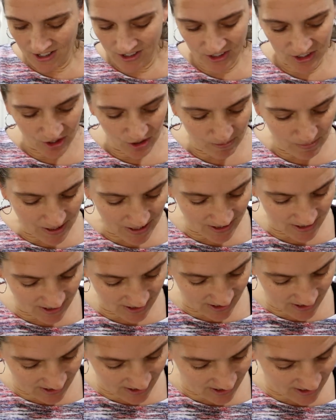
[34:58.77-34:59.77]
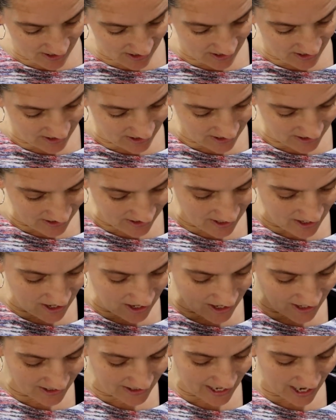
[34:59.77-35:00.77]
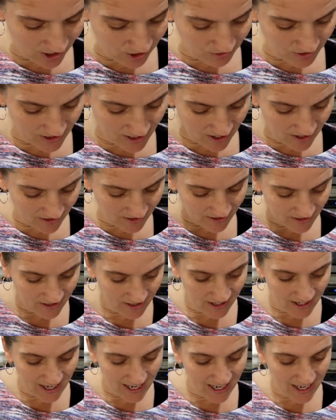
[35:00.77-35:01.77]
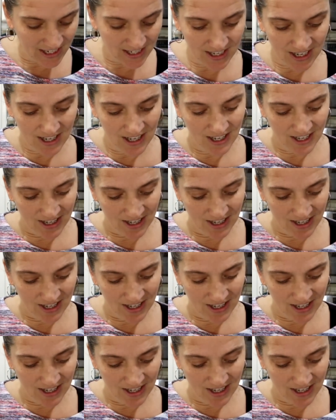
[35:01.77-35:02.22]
So basically it is taco sauce and